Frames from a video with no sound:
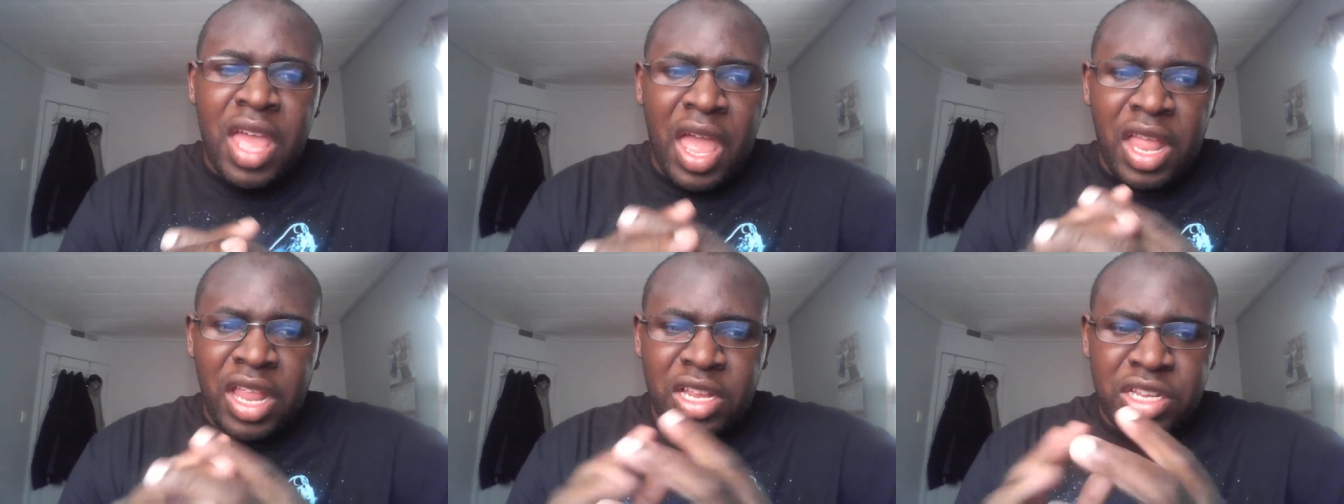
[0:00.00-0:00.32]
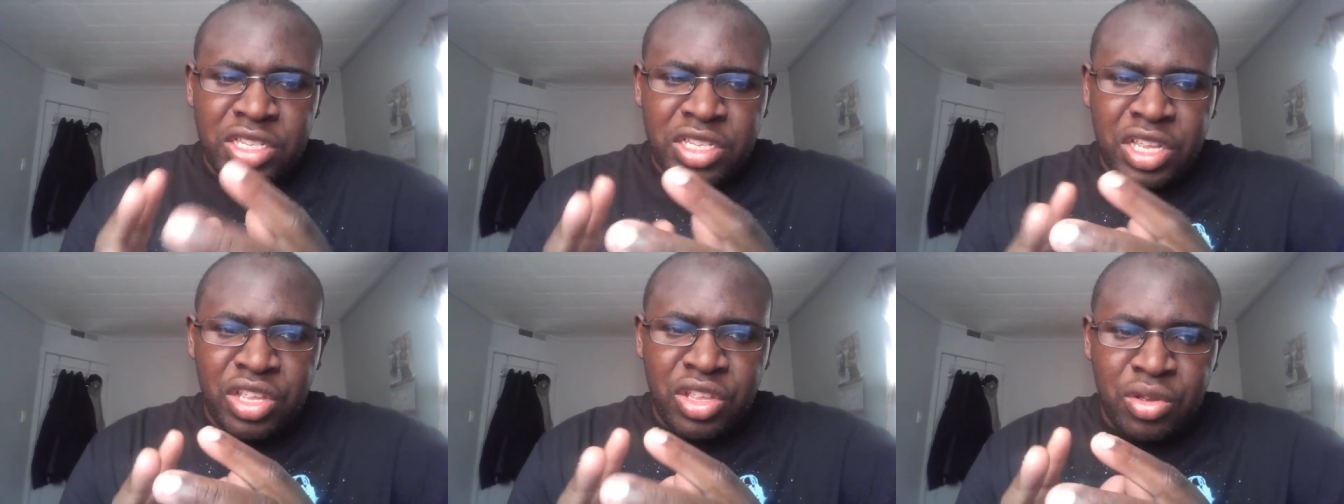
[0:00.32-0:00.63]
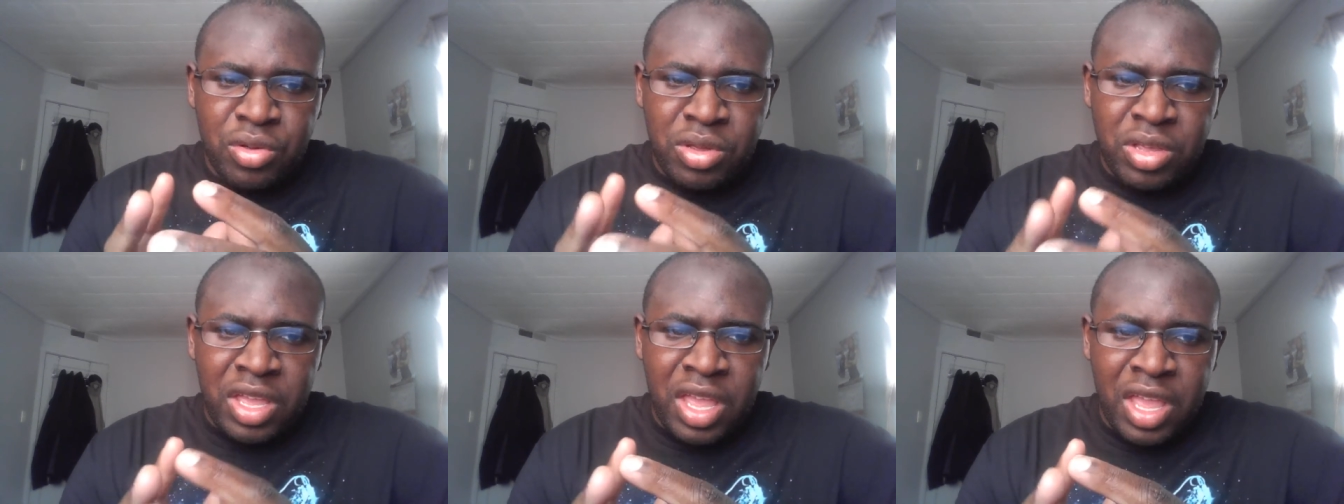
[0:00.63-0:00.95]
NXT
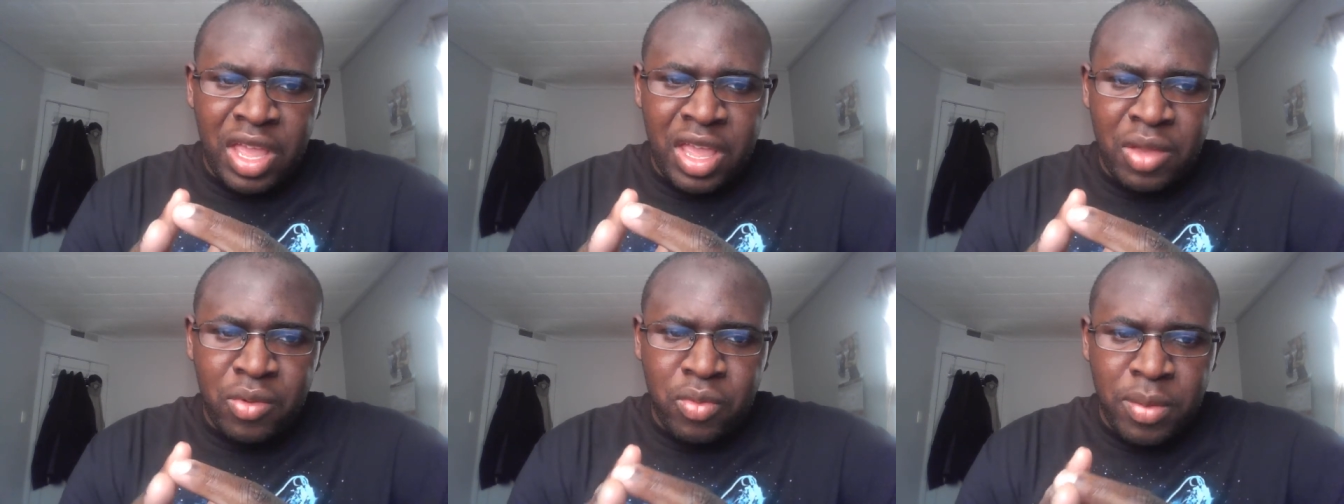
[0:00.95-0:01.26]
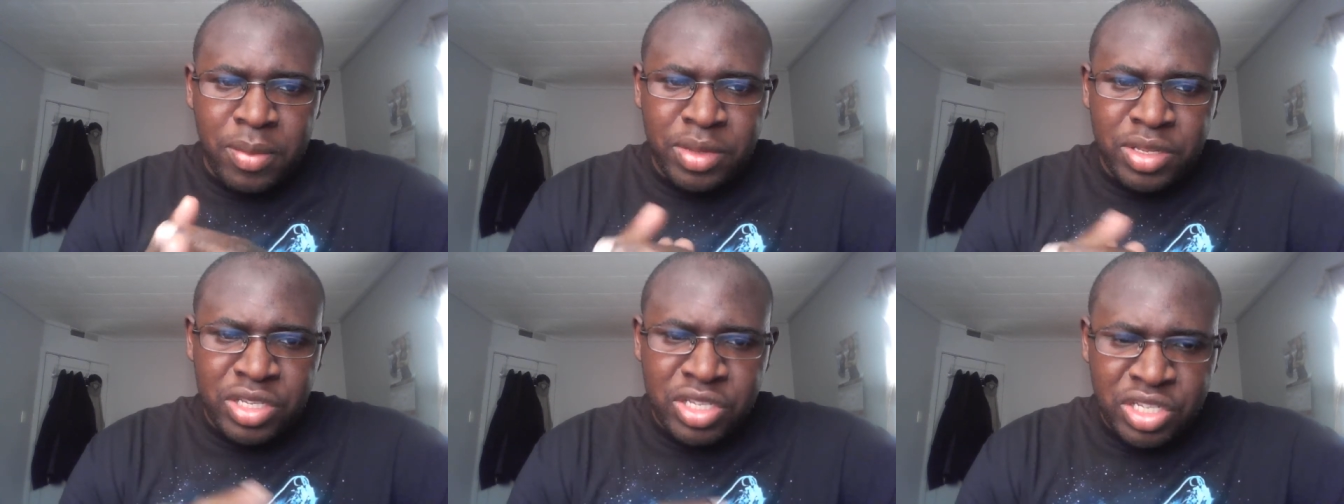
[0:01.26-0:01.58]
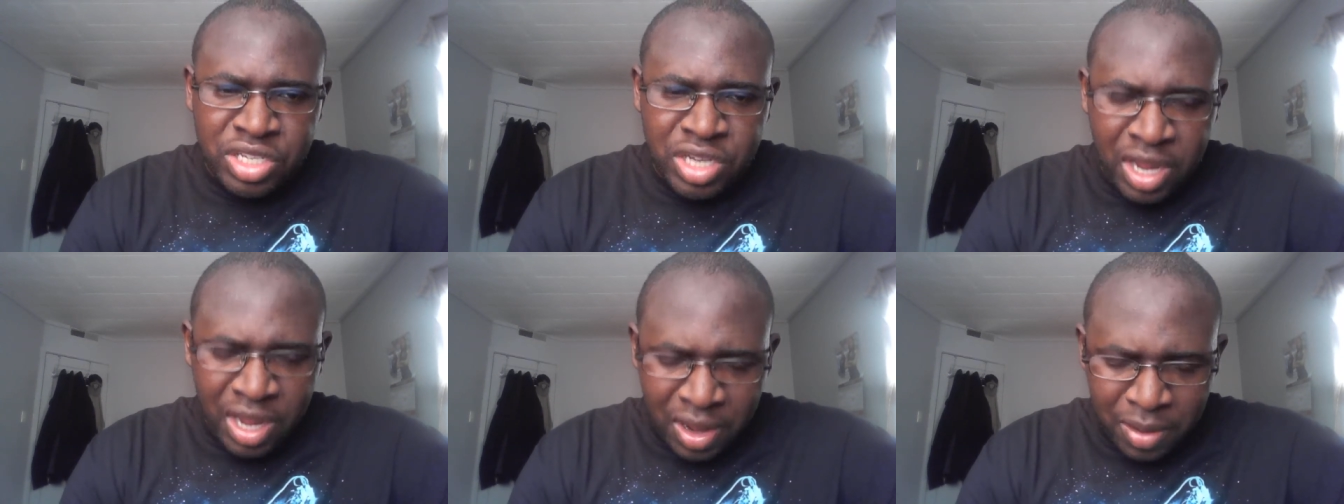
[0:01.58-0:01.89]
UK Women's
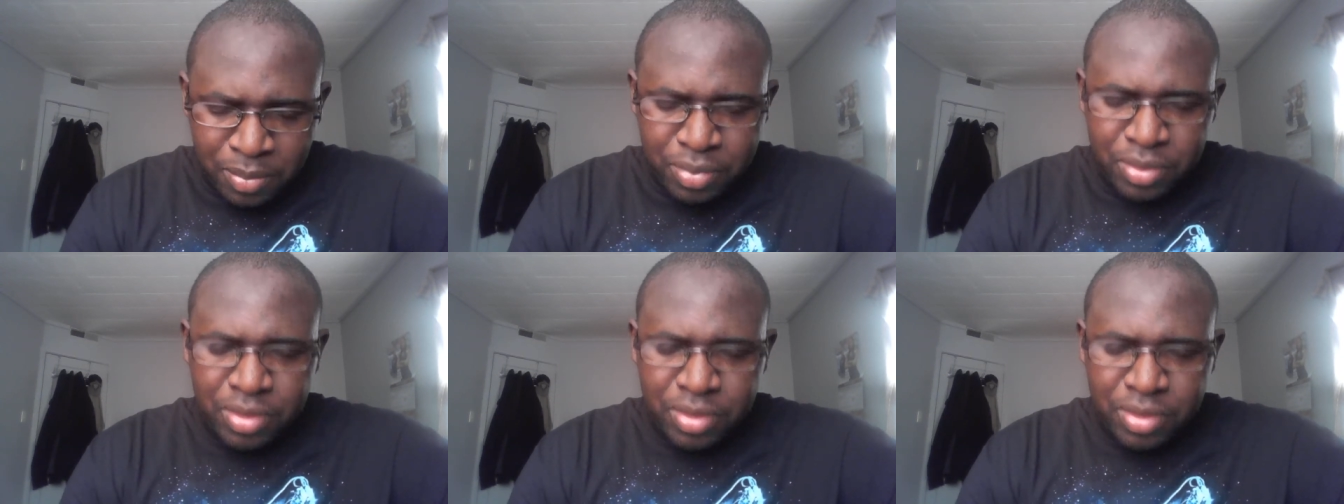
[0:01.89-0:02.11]
Champ.